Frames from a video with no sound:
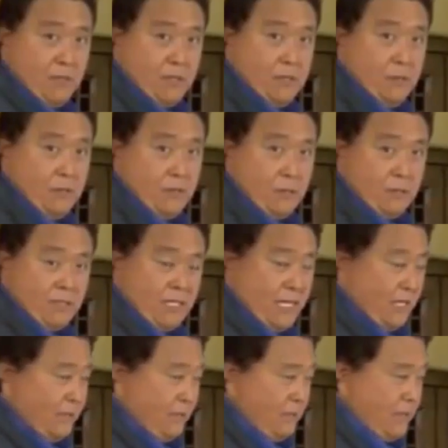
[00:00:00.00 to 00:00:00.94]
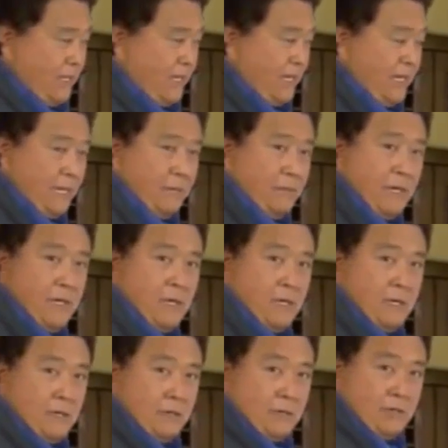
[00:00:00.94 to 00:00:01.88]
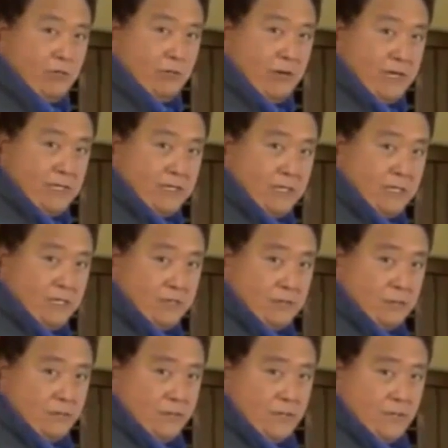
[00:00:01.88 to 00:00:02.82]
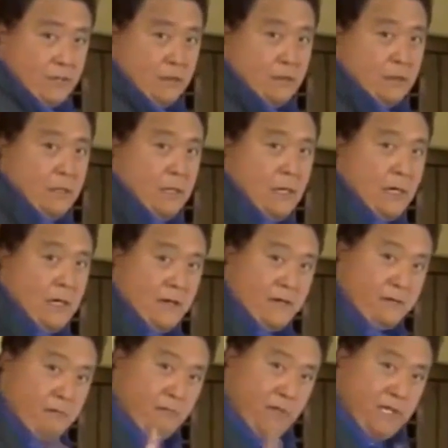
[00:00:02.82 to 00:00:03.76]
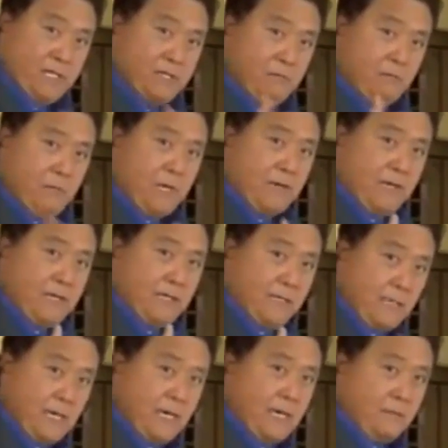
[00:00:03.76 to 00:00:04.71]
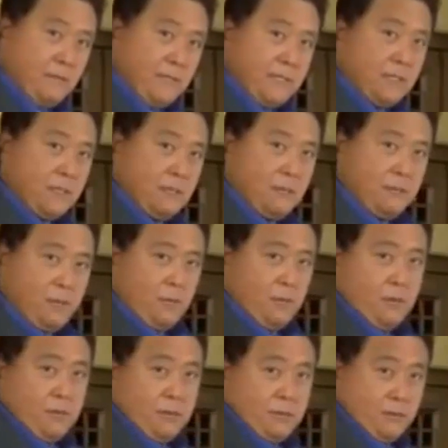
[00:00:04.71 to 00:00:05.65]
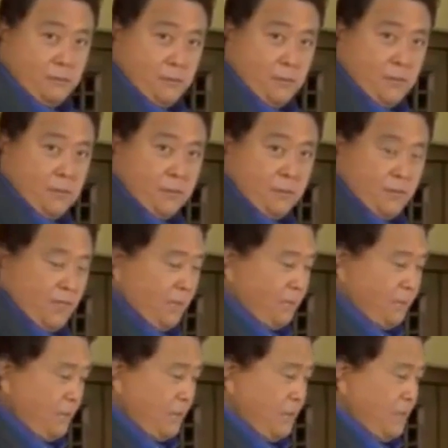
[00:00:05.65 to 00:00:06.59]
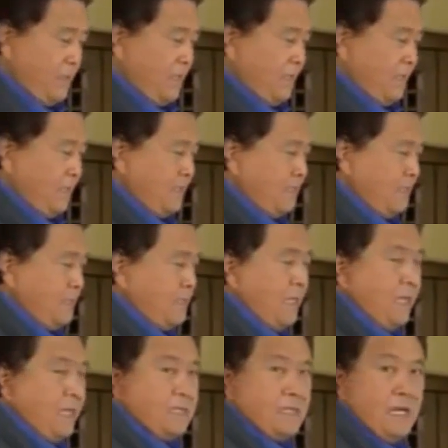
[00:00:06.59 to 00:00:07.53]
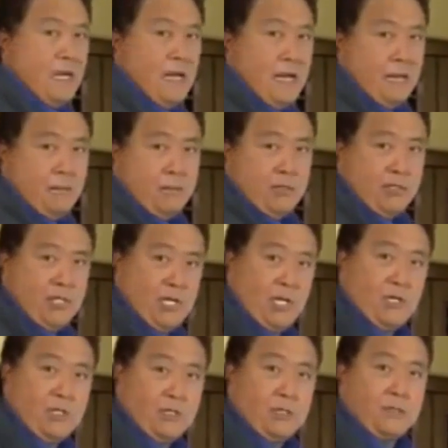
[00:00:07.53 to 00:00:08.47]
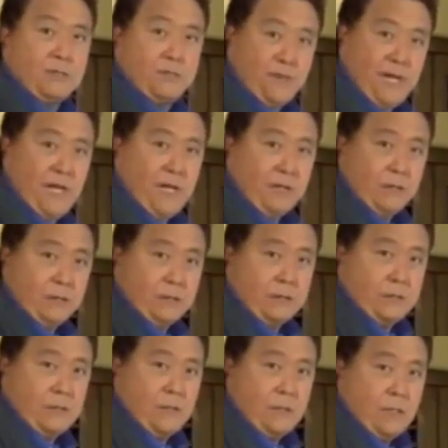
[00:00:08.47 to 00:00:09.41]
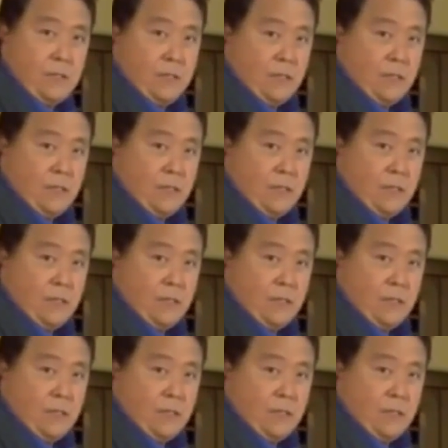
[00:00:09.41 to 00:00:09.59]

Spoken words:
with you. They'll take their time to transition over here. And the reason why that time is so important to most people is it takes time to change those values.